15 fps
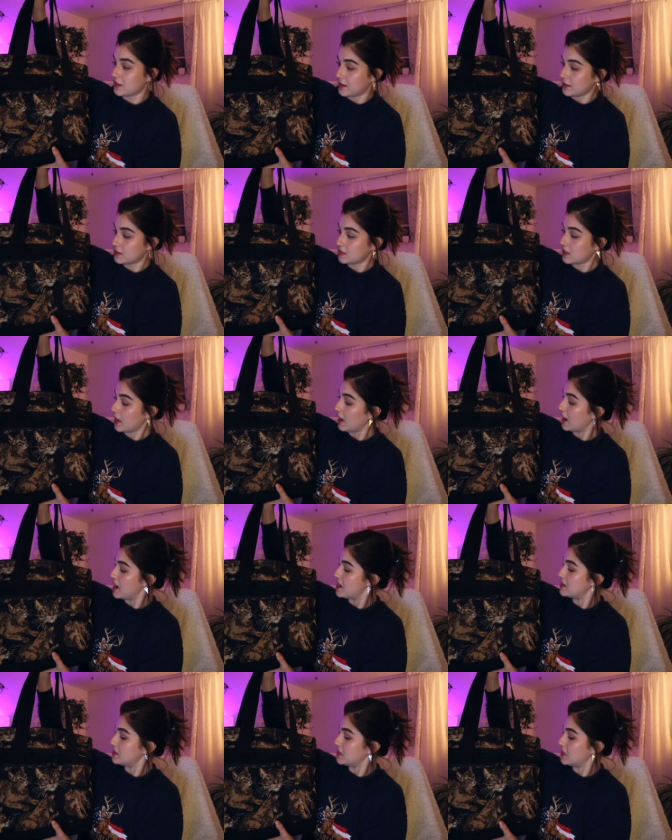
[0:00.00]
this
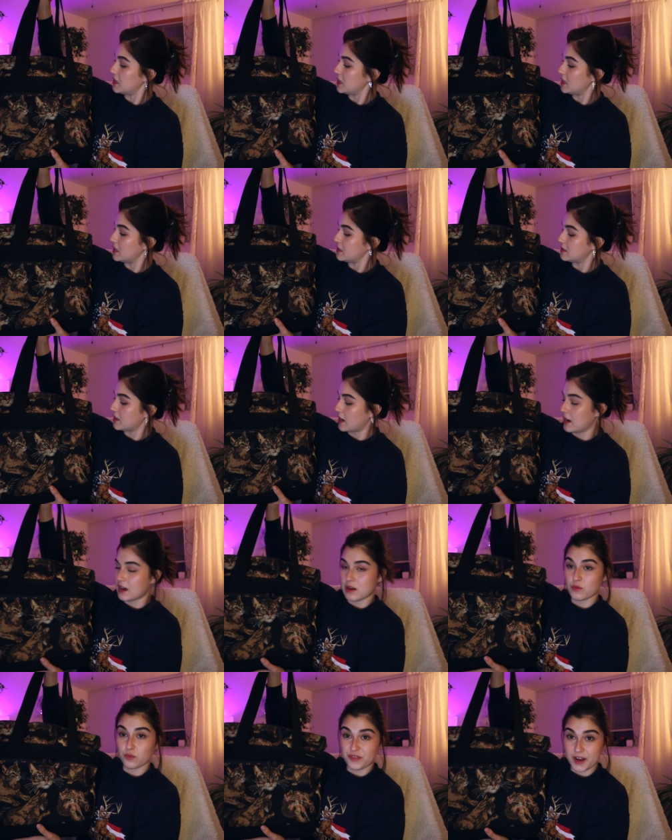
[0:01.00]
and it is
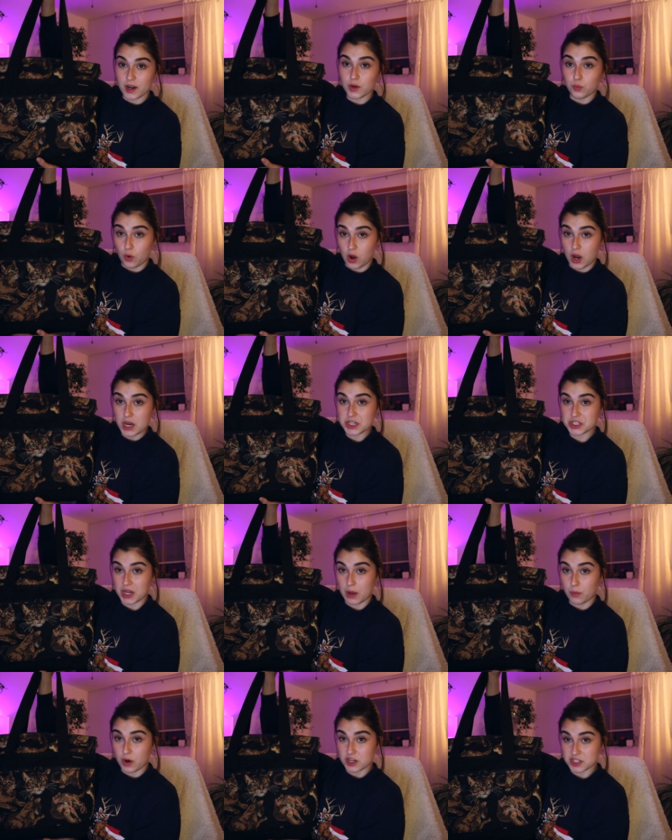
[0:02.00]
uh, very washed.
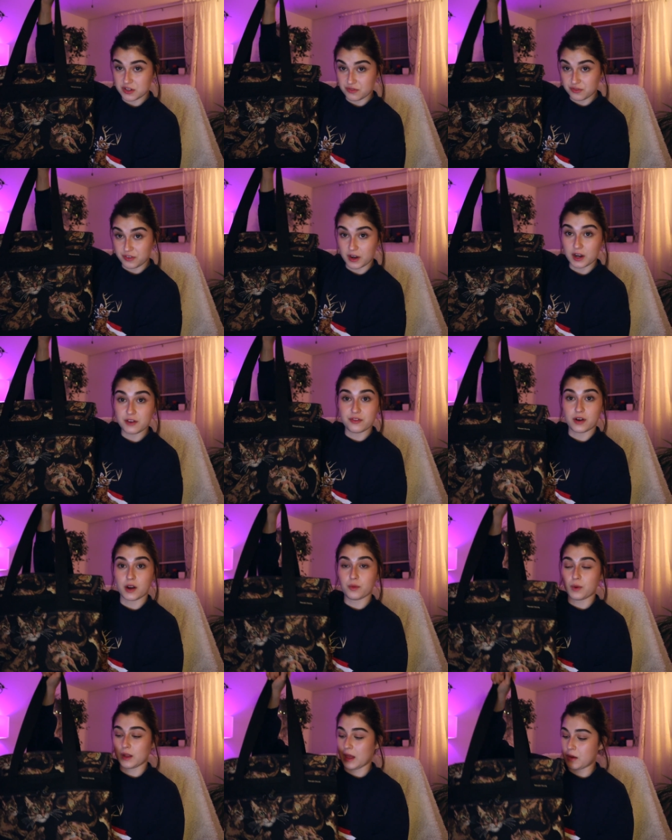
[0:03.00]
I washed it very,
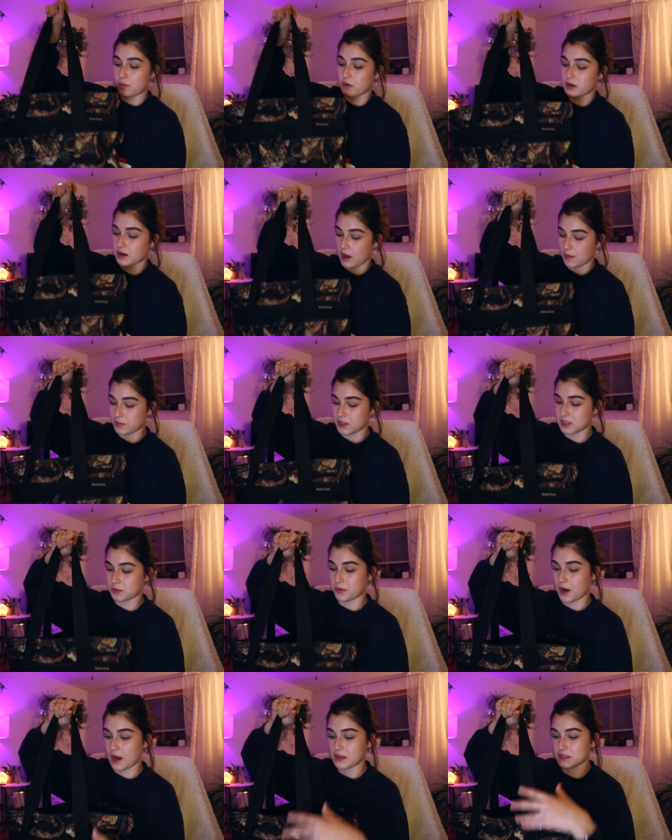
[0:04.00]
very well. I would not be
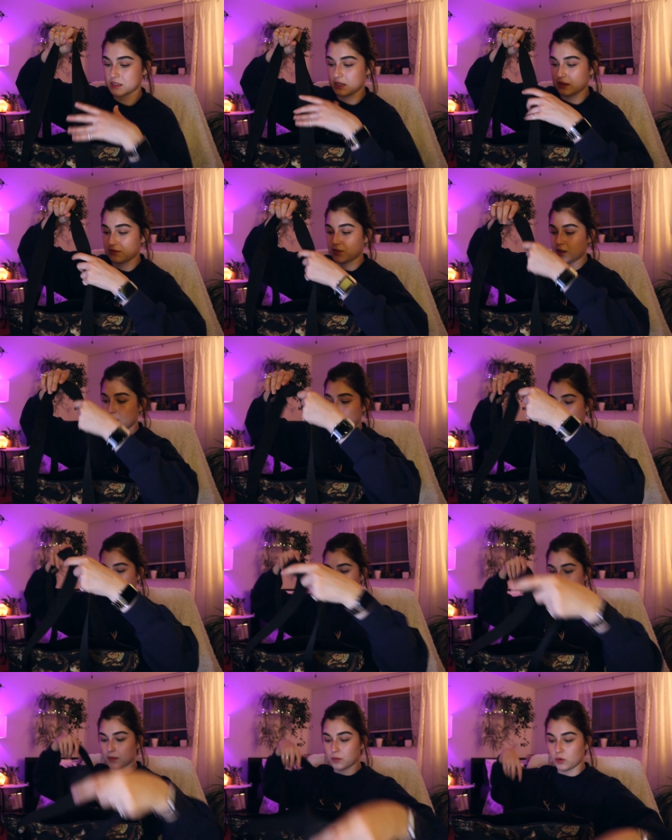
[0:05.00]
surprised if
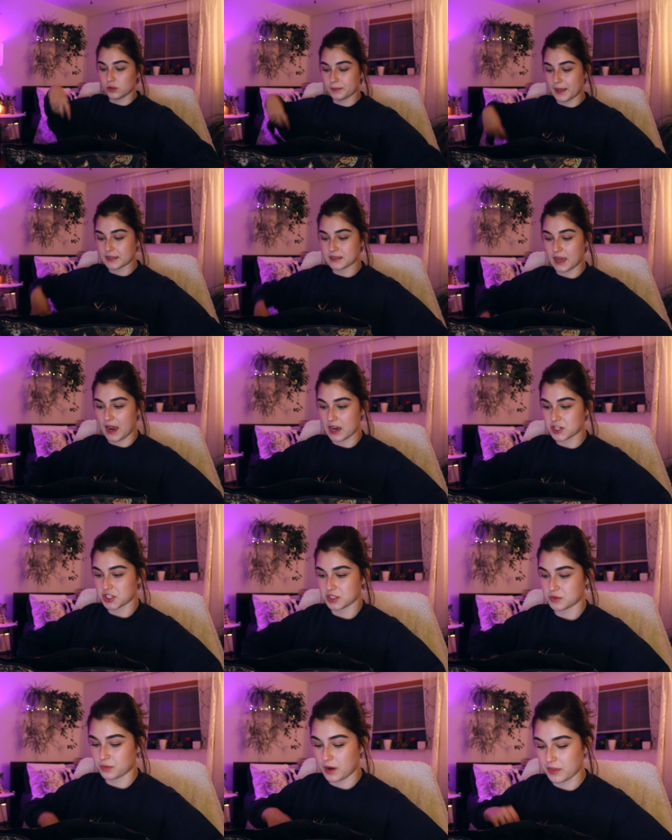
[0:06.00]
some old man's
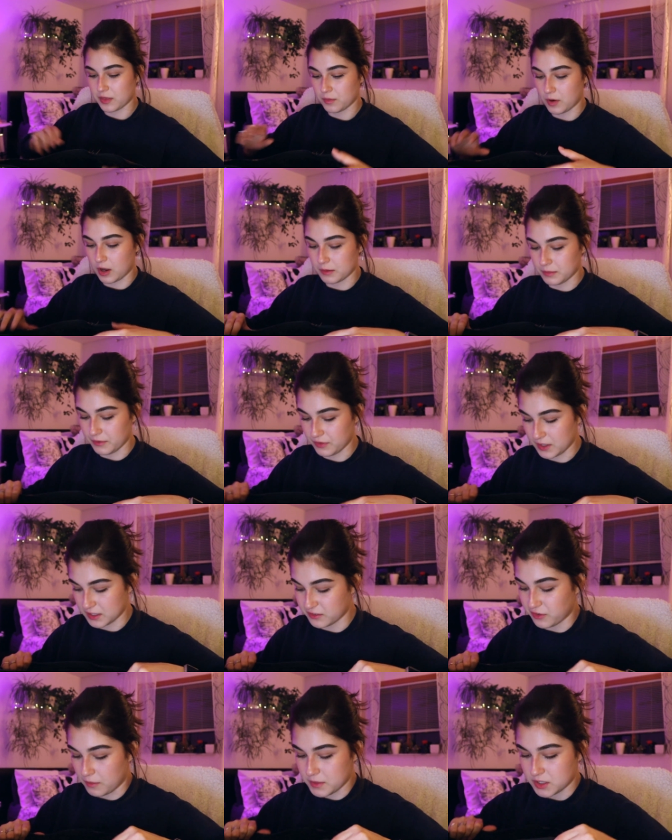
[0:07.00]
ashes were at the bottom of
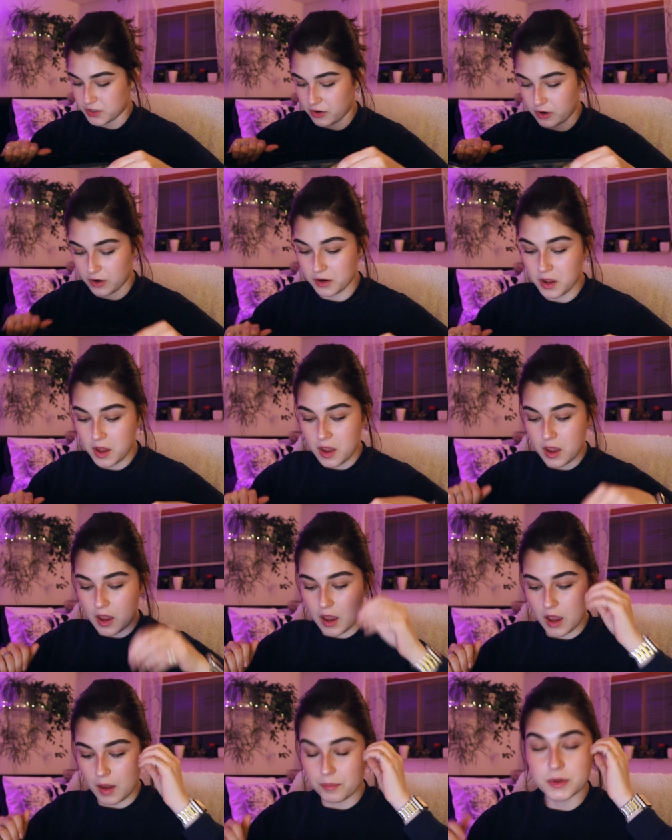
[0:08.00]
this from his urn,
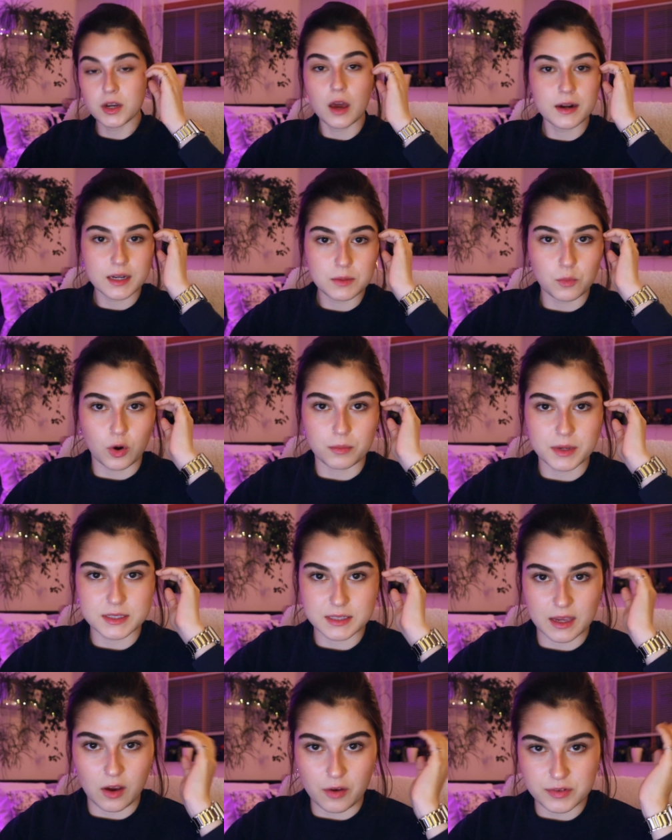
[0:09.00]
uh, but not anymore
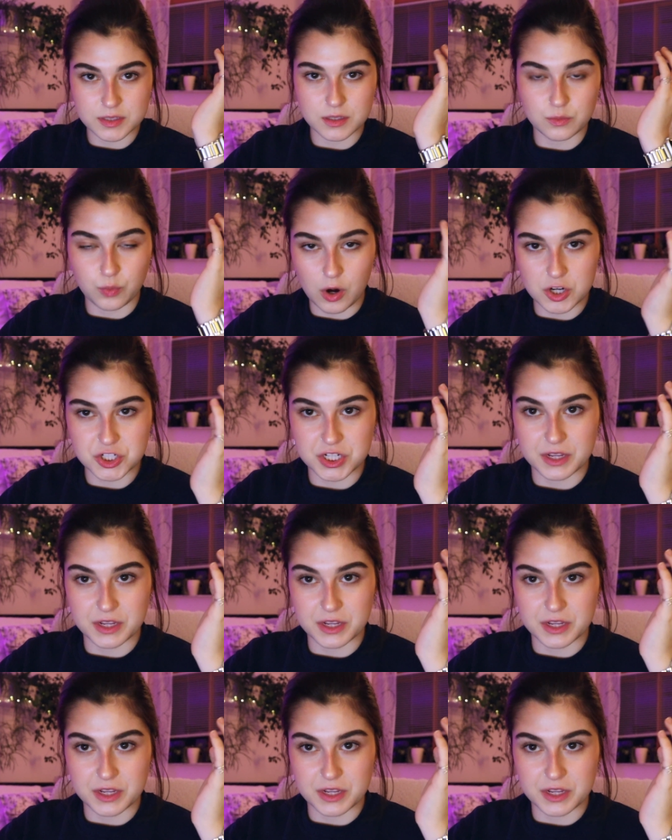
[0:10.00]
because I obviously washed